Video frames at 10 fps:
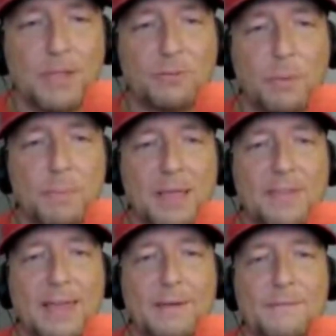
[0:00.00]
This would
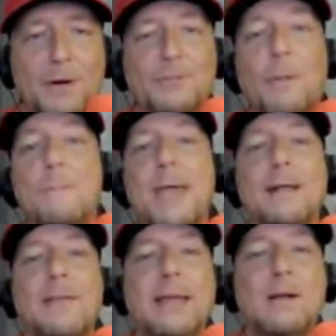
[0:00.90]
be the first
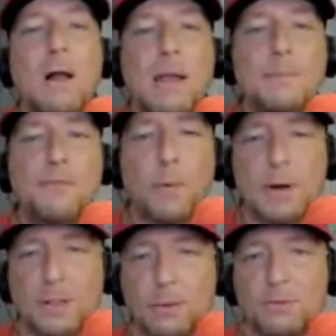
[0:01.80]
big league call-up
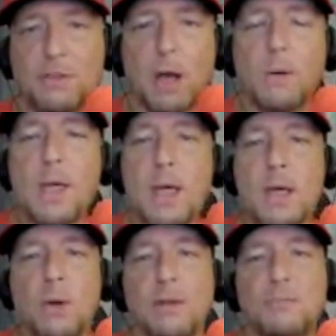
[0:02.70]
for DeLuzio,
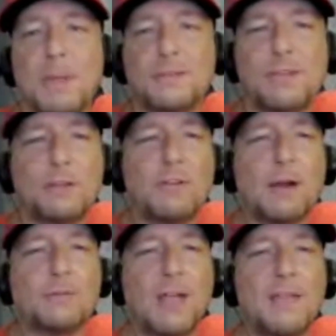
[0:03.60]
who has spent 6
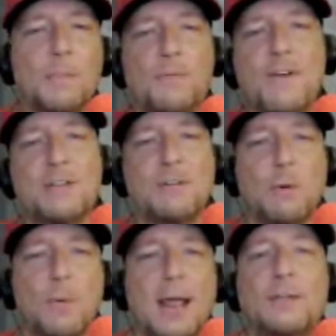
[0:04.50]
years in the
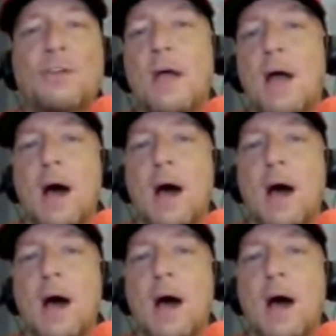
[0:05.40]
professional ranks.